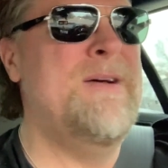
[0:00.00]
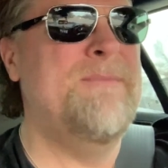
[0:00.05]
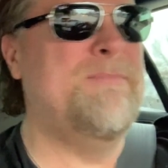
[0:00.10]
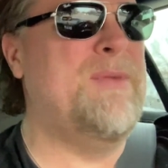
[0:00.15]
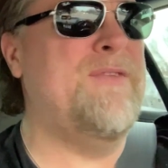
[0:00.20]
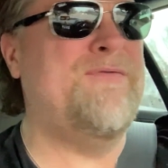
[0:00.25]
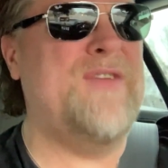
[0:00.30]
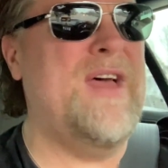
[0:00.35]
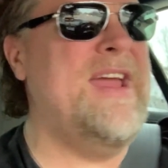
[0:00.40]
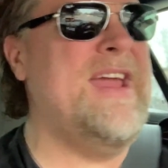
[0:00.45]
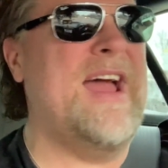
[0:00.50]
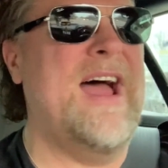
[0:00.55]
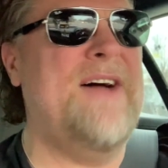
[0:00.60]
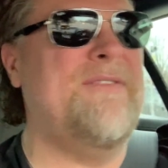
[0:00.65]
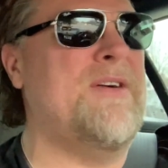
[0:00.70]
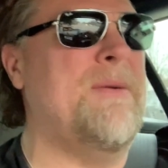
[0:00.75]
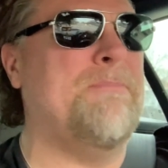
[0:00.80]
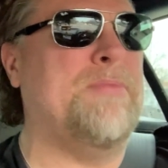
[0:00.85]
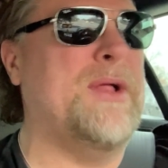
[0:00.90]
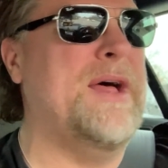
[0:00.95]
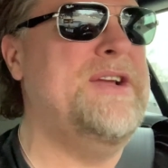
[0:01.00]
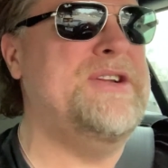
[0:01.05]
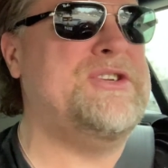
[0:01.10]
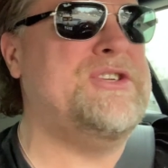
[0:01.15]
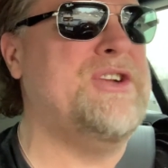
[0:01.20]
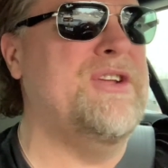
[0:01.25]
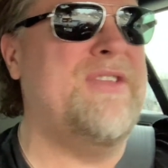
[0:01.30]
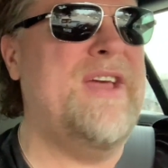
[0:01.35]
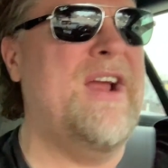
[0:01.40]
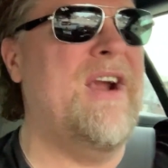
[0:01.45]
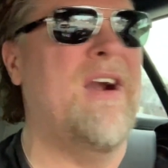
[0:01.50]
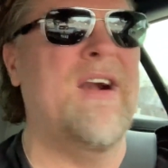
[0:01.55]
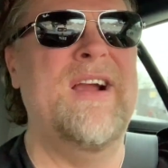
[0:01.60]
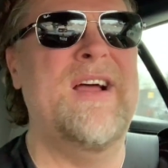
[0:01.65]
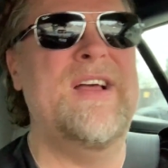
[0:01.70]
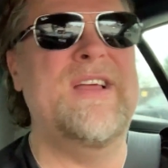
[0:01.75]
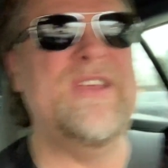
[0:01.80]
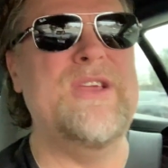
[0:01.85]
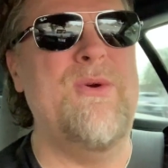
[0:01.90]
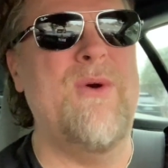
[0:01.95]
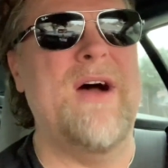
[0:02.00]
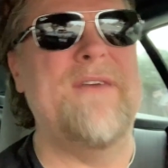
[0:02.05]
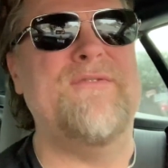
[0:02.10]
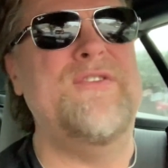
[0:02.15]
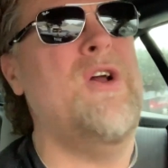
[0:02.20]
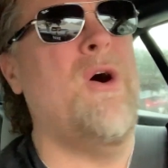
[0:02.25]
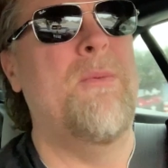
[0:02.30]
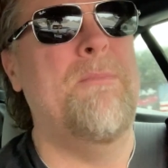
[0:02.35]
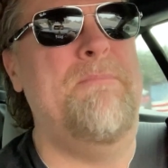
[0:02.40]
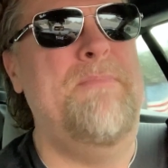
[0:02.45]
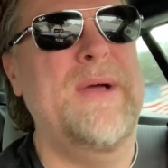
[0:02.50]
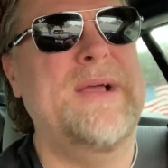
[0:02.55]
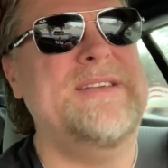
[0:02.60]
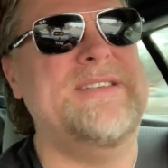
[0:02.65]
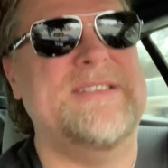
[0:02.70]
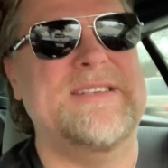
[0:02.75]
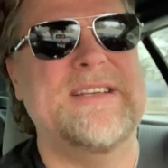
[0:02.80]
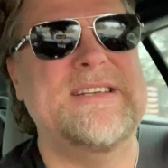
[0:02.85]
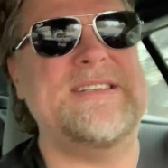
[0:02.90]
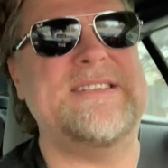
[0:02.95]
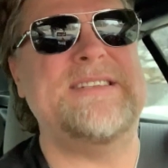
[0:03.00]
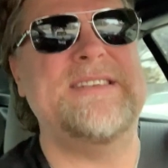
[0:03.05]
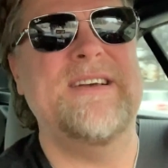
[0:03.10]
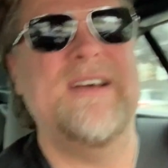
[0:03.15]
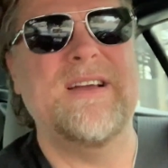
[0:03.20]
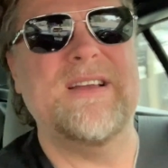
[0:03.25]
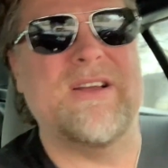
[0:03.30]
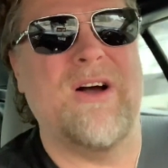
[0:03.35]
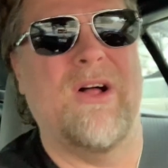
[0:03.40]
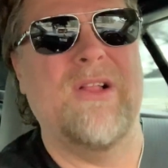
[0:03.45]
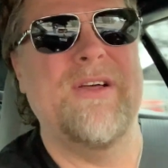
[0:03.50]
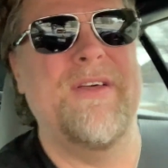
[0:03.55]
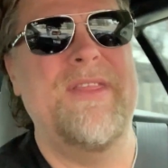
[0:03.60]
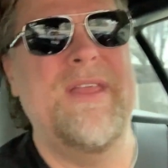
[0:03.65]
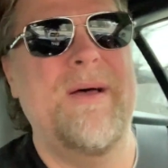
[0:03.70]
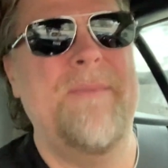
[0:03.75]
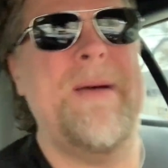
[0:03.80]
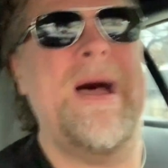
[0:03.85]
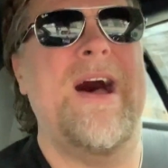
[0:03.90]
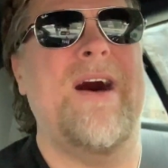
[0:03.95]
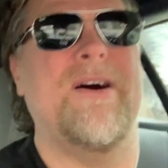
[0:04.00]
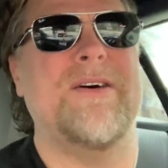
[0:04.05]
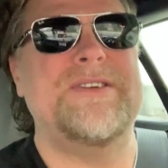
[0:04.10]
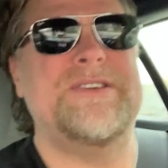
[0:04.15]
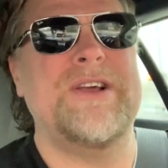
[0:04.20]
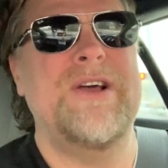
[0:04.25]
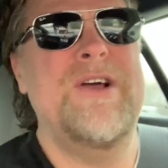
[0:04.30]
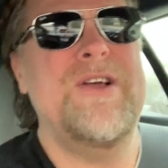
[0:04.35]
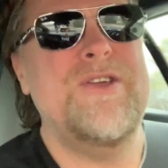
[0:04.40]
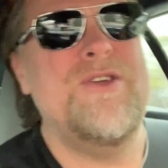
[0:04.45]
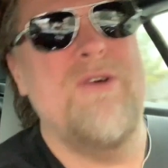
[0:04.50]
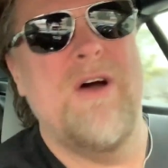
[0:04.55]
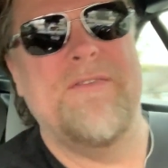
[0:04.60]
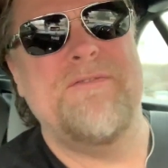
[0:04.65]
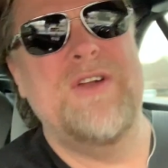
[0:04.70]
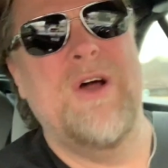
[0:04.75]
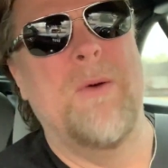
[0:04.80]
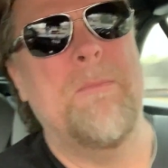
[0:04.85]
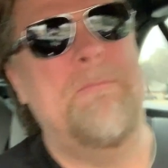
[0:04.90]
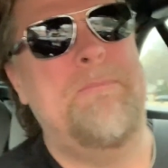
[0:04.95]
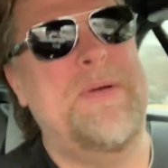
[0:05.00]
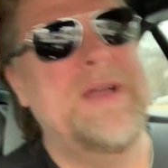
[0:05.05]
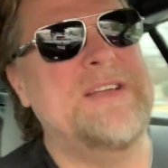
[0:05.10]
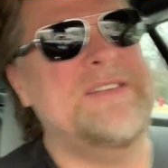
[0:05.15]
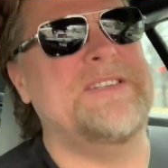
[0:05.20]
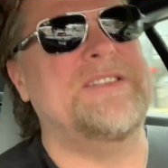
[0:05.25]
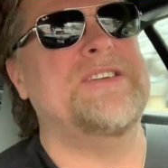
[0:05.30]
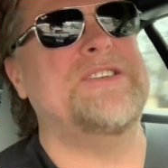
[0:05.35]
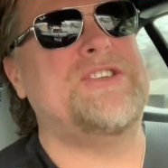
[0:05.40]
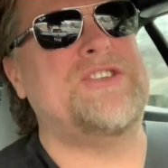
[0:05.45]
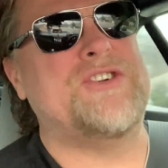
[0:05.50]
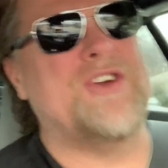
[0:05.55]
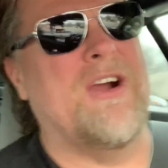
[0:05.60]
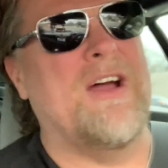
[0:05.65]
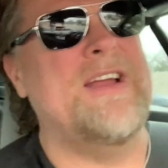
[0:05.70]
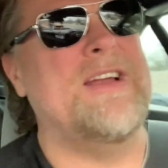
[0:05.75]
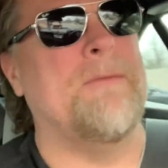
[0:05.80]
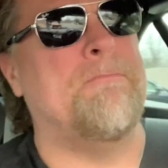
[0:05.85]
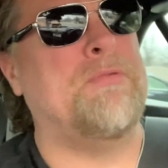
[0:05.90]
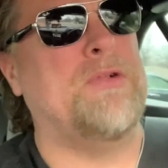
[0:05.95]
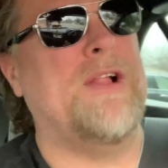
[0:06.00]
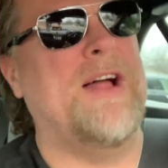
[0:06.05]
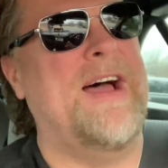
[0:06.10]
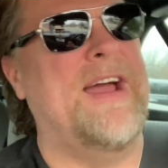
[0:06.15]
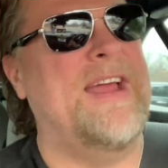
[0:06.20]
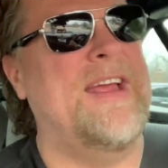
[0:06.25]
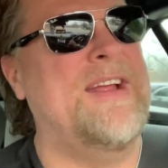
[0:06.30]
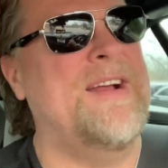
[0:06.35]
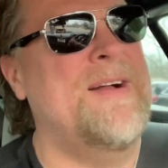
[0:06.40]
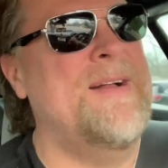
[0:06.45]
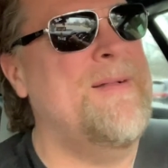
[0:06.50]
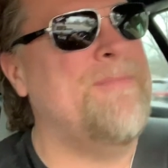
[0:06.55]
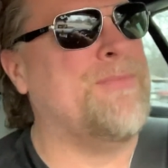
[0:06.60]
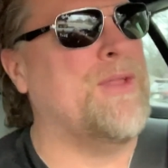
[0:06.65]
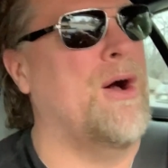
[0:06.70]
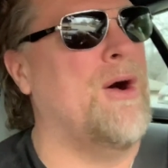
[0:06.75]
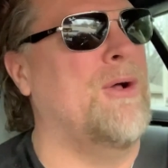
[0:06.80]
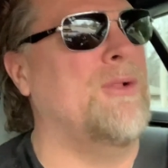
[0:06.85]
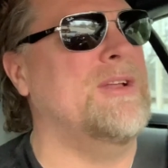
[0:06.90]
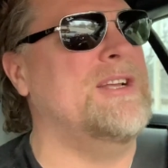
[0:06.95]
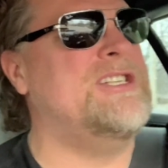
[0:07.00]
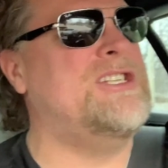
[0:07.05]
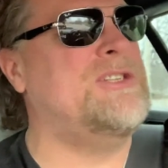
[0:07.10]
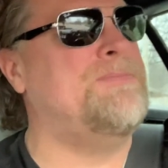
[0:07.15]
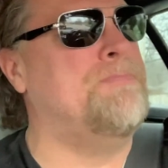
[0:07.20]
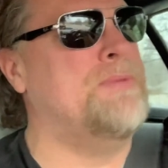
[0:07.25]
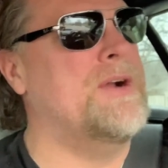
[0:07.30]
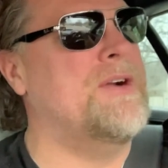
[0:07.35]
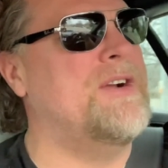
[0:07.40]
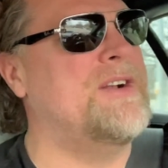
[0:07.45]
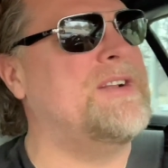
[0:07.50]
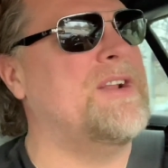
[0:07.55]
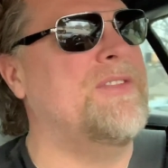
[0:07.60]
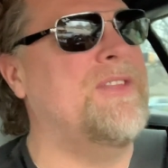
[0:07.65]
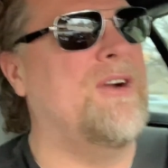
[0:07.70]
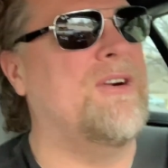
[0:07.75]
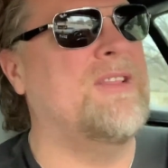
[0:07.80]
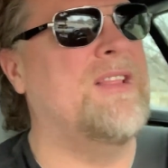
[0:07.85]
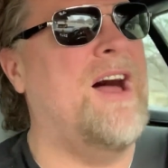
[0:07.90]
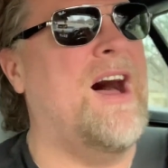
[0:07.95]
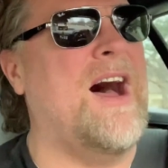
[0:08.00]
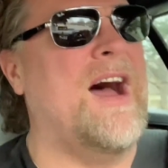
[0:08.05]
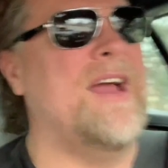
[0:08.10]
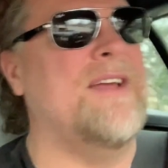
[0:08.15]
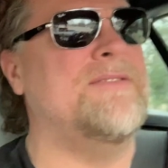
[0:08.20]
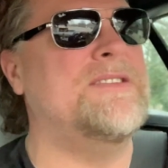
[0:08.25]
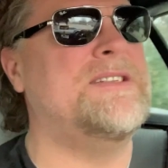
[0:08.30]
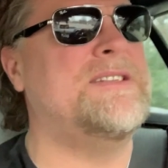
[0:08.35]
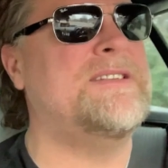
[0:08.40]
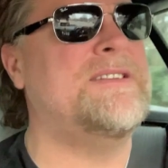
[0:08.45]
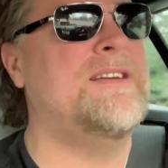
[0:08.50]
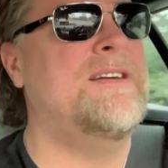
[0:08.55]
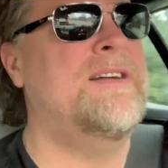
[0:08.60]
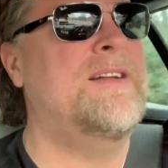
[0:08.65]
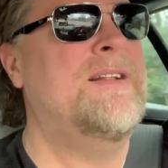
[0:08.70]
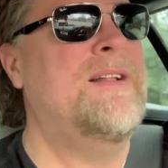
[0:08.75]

But if they haven't placed you there, you have no business calling them out. You have no business trying to play the Holy Spirit in their lives.